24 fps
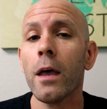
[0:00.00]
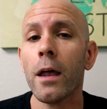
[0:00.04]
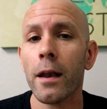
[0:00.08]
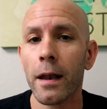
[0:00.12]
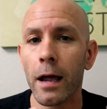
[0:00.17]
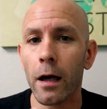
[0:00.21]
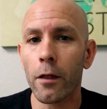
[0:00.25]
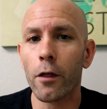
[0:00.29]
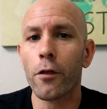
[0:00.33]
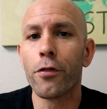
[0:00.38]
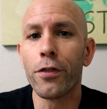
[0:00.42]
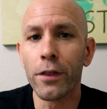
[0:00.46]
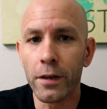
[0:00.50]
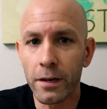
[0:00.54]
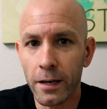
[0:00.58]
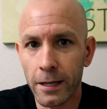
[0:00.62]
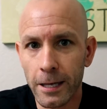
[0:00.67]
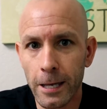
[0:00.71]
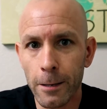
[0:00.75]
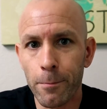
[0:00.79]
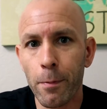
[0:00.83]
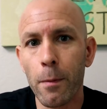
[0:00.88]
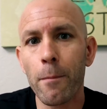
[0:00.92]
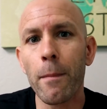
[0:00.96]
Now, the thing to
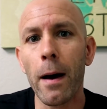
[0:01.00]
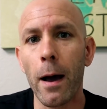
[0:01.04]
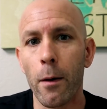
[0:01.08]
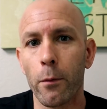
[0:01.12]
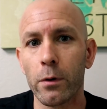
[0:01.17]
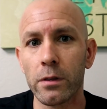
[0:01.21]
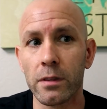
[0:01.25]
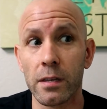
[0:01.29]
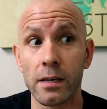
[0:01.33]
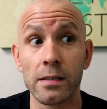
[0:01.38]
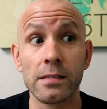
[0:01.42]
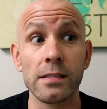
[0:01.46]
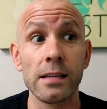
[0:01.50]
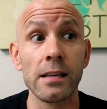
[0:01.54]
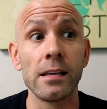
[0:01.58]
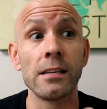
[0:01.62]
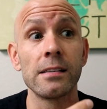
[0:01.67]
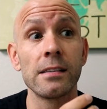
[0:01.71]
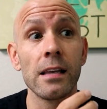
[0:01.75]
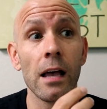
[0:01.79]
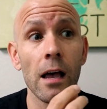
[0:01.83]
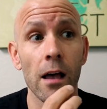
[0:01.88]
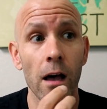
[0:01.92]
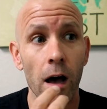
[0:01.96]
keep in mind with this
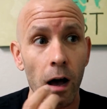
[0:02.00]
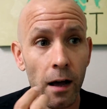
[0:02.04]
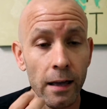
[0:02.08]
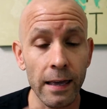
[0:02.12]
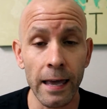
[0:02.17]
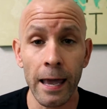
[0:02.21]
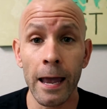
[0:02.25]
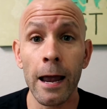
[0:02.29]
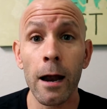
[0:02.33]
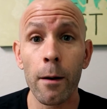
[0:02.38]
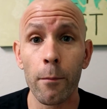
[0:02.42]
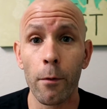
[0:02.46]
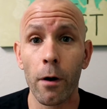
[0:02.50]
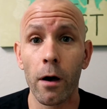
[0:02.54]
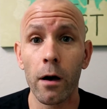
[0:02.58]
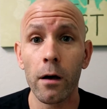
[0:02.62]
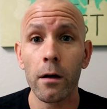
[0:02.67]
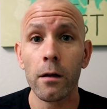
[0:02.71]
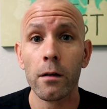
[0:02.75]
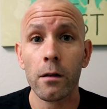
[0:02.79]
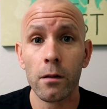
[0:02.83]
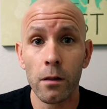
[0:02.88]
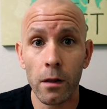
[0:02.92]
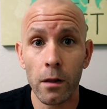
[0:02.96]
is a camera,